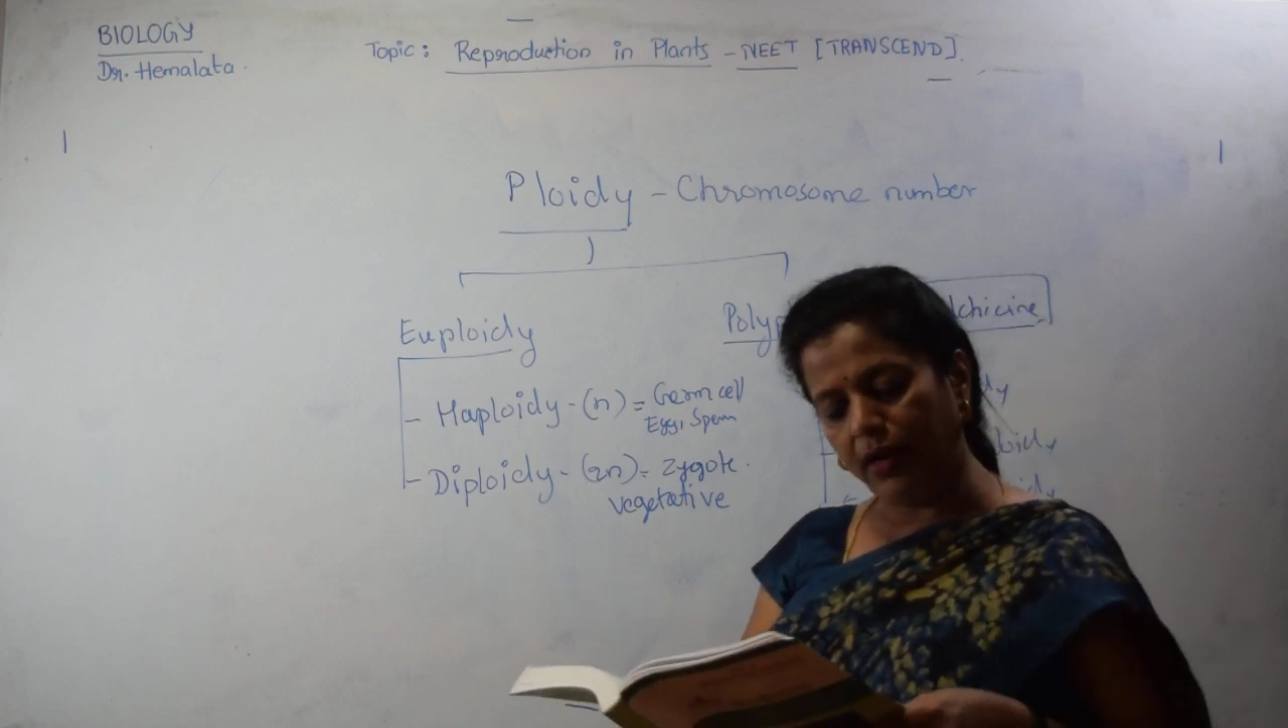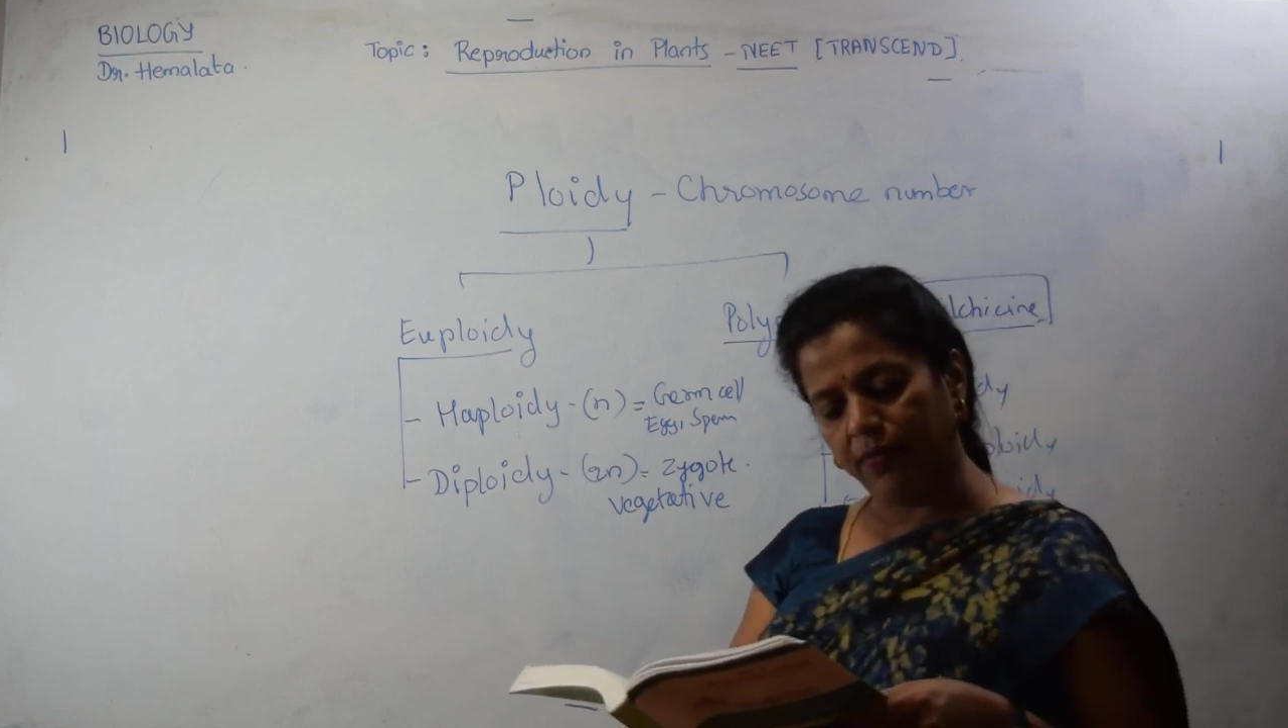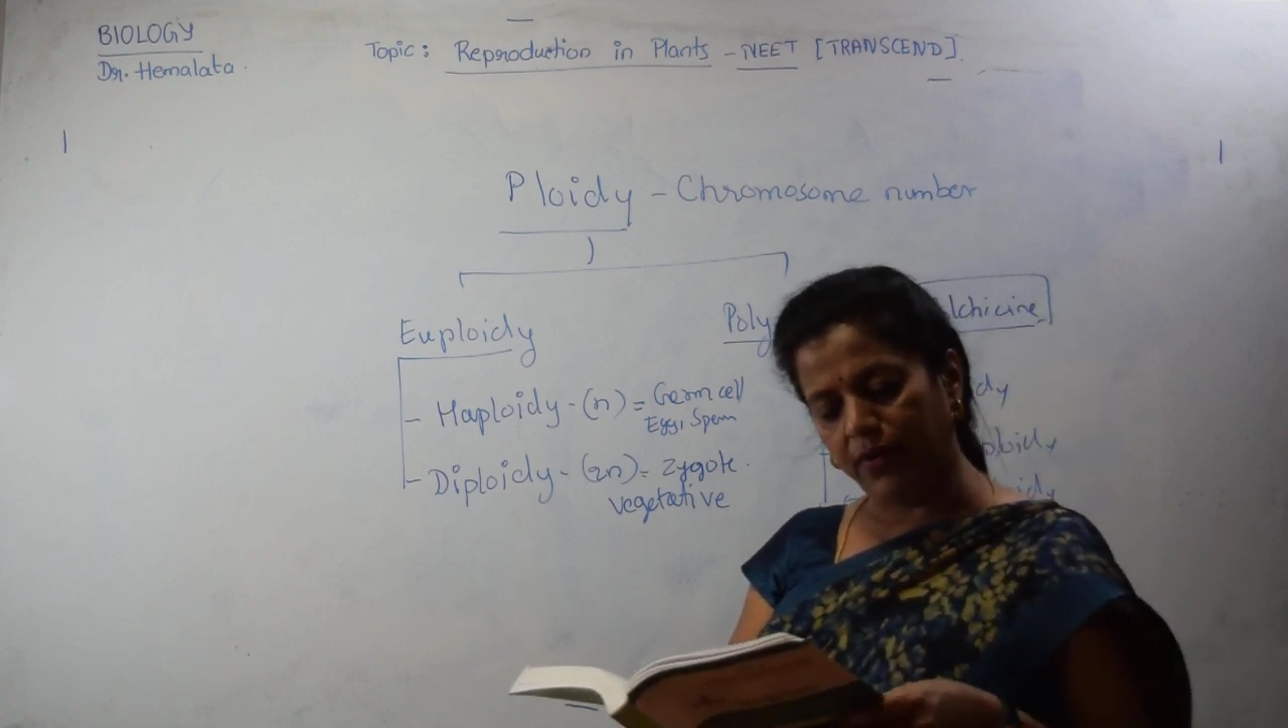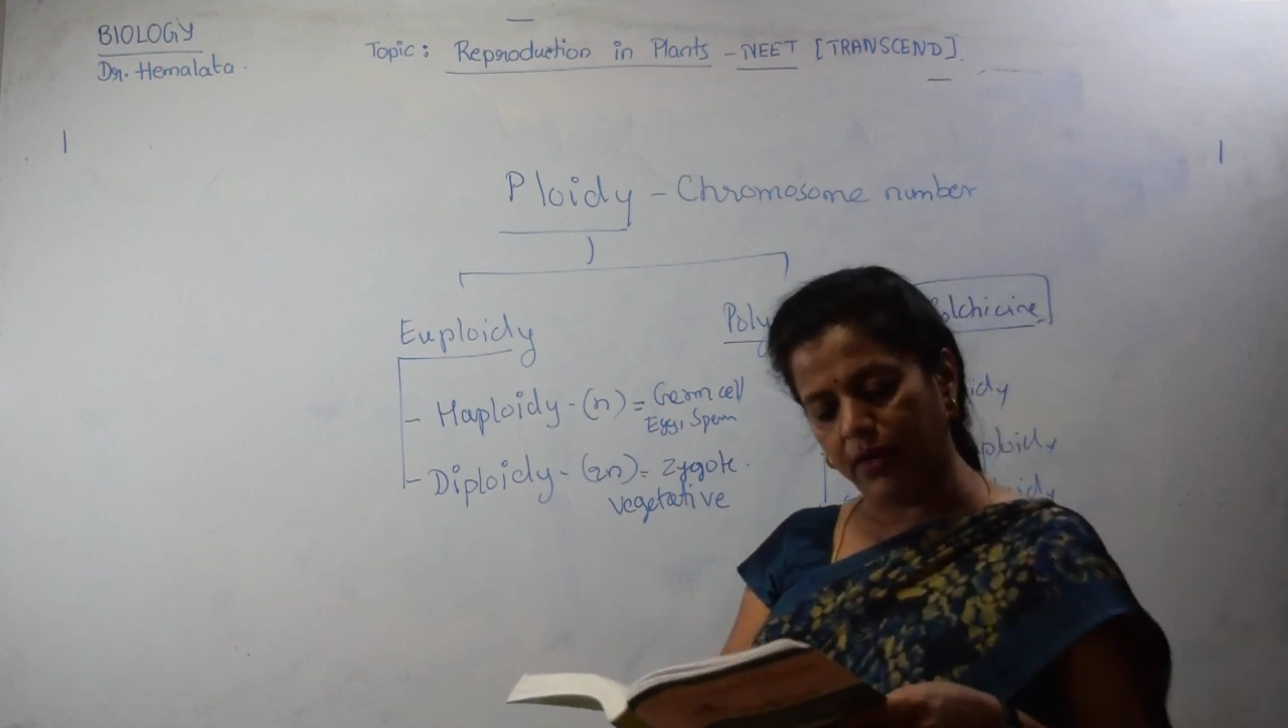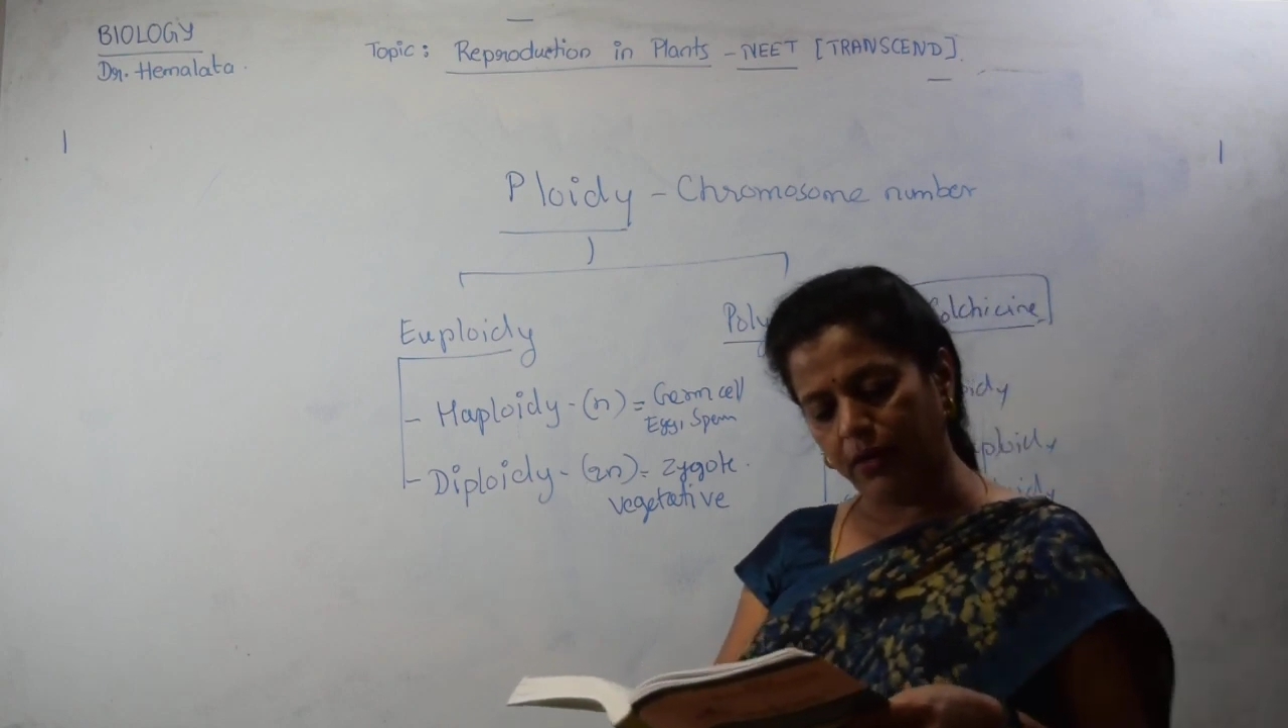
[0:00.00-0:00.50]

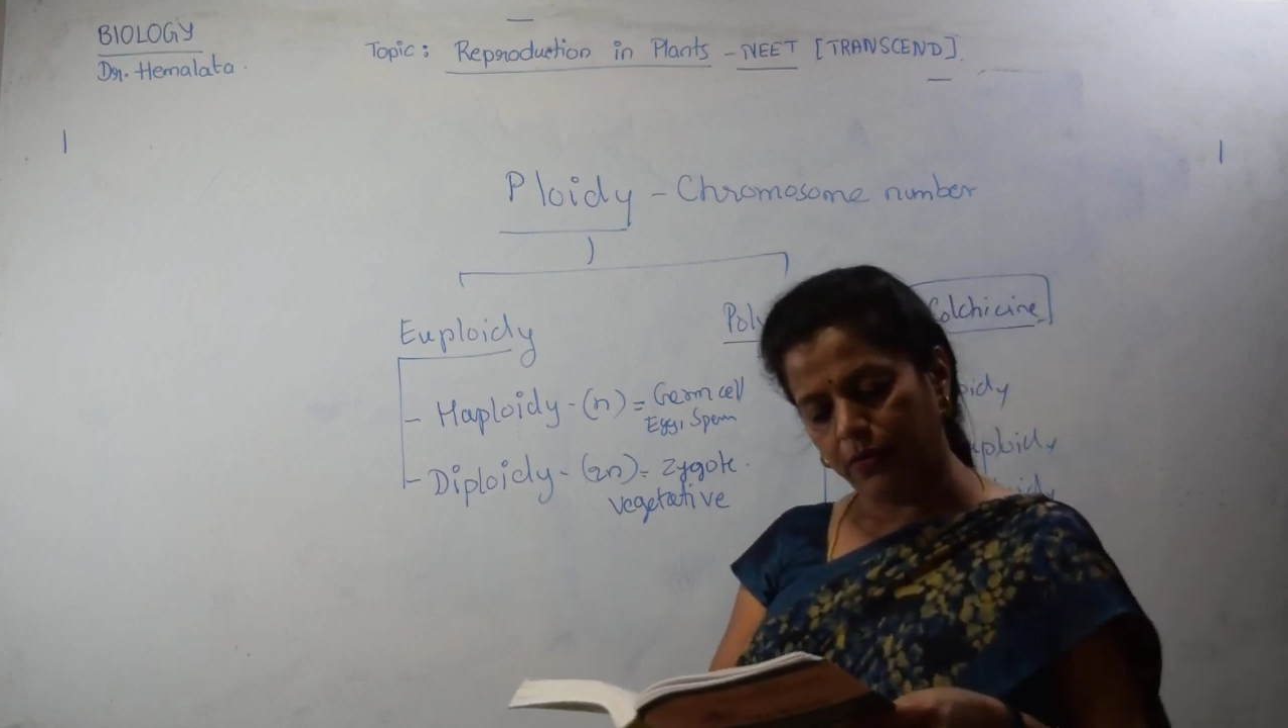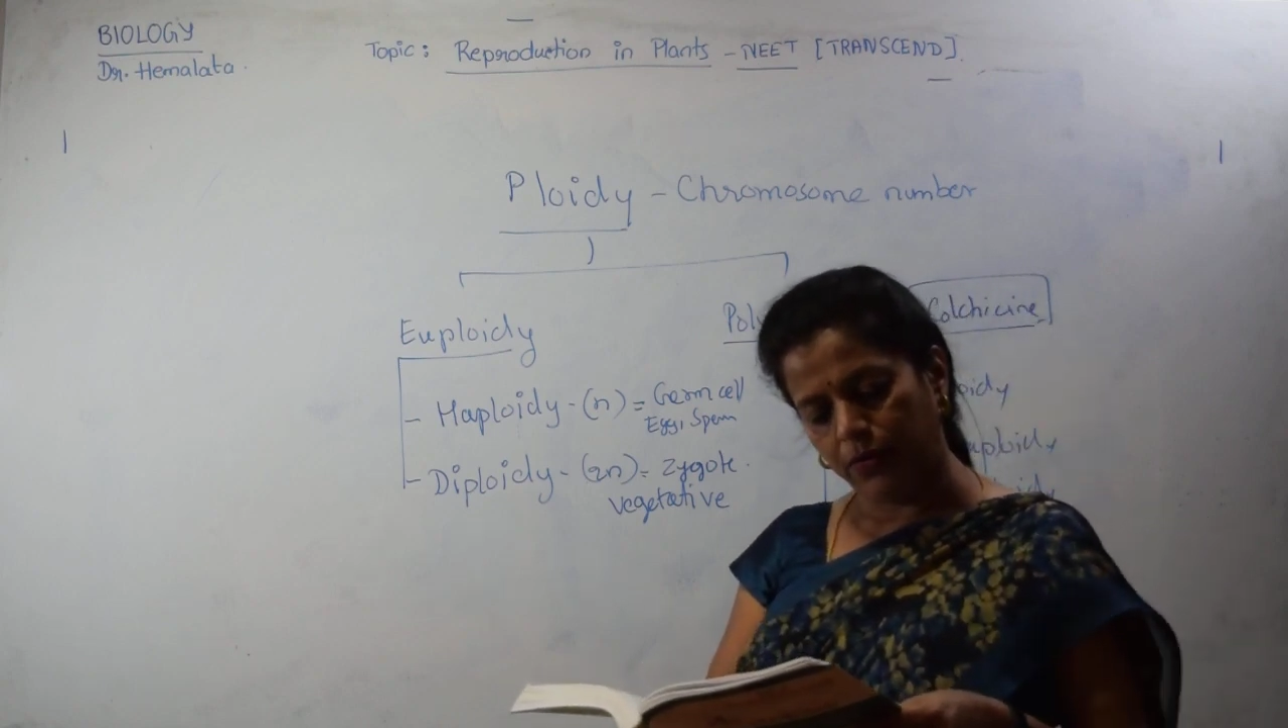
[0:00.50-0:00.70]
level